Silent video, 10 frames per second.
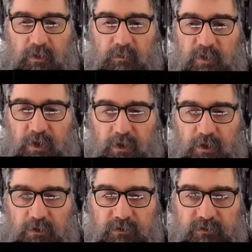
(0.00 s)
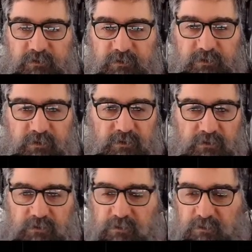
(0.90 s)
Because
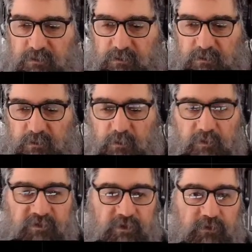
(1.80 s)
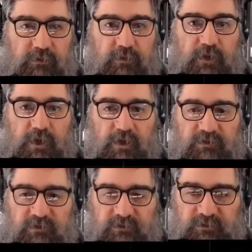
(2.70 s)
we want to centre on
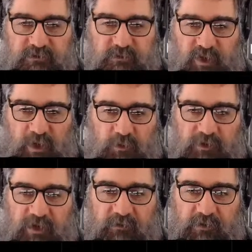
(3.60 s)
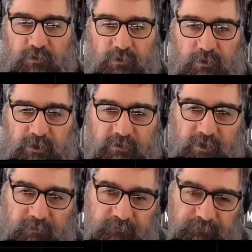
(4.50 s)
us. BART wouldn't have a corner like
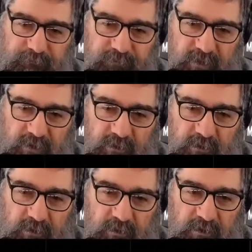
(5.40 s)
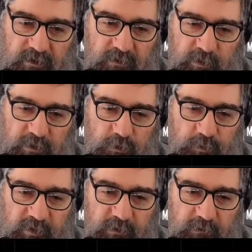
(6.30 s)
that. And we're
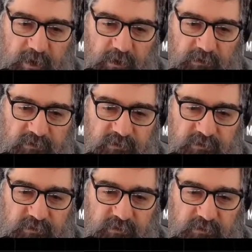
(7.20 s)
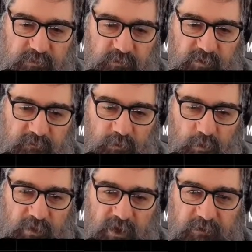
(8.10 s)
looping around before
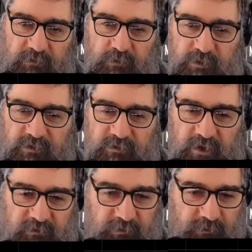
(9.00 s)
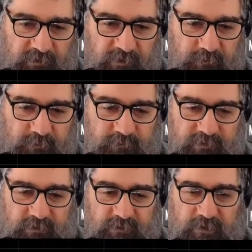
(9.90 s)
we head through the tunnel.
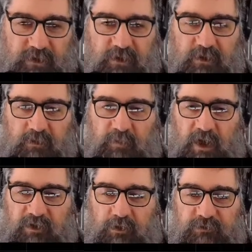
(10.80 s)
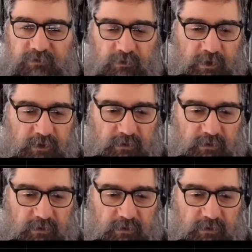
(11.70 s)
So BART goes straight.